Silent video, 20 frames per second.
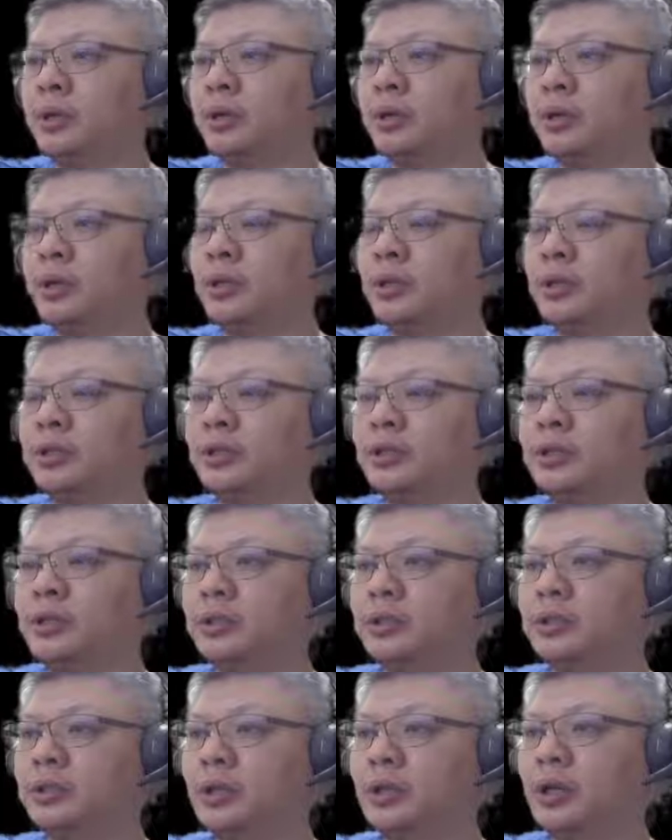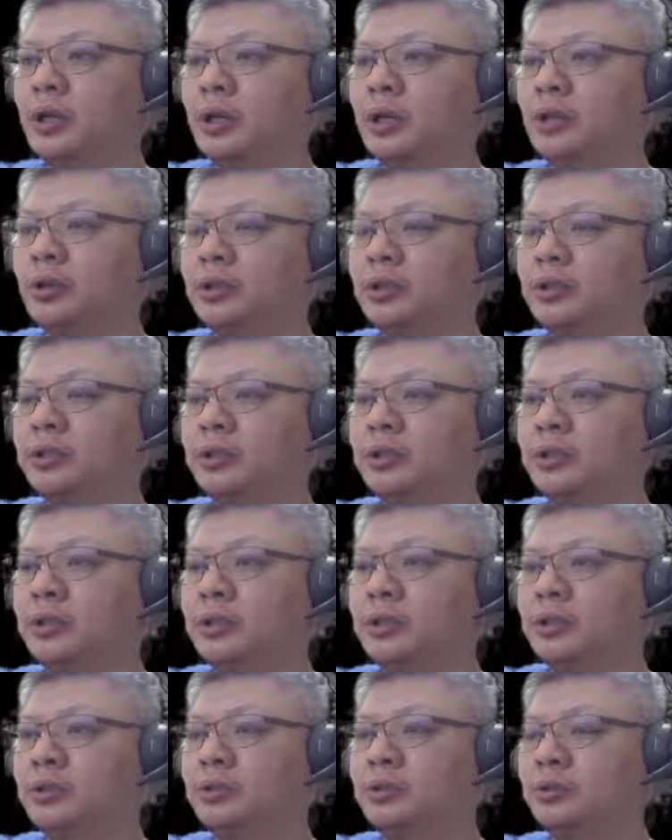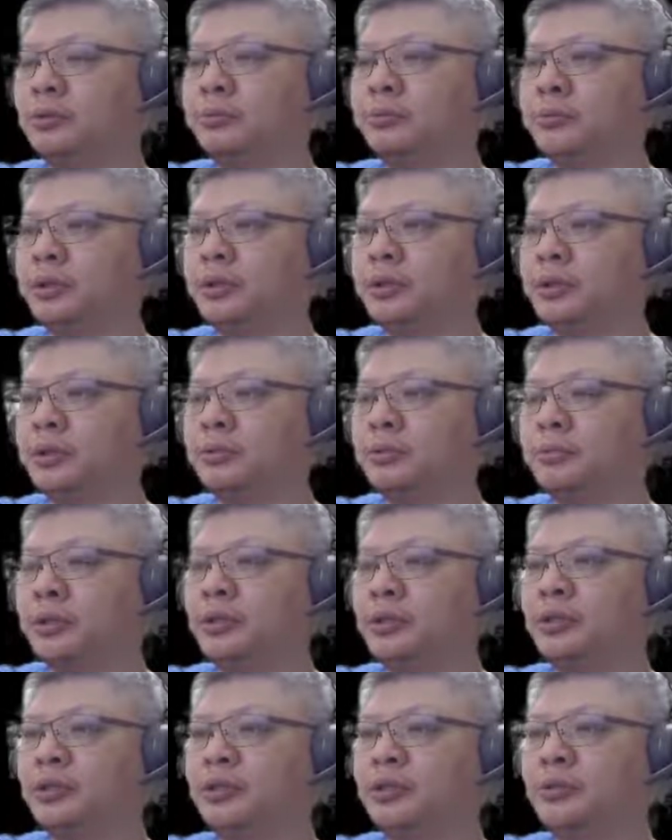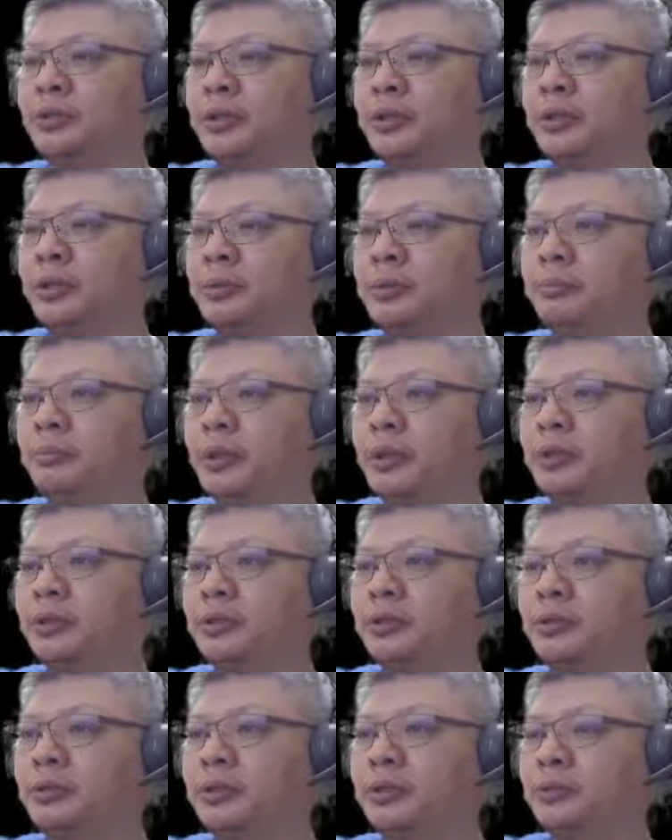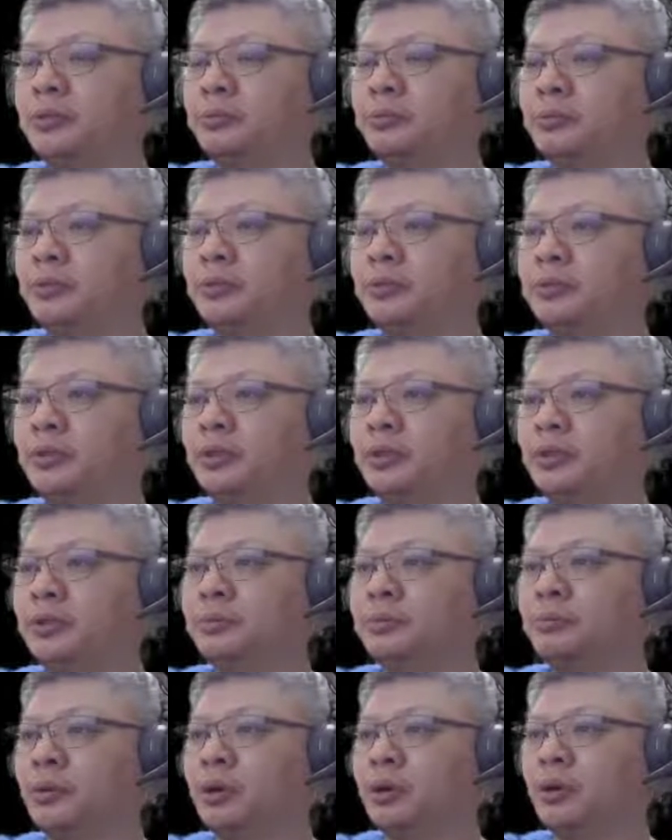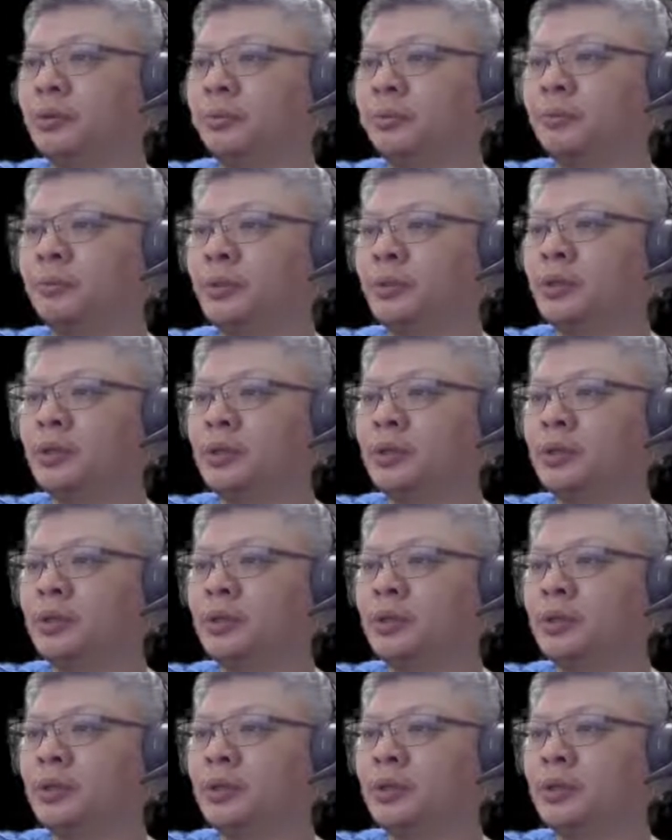Now it is considered to be mandatory to move this pawn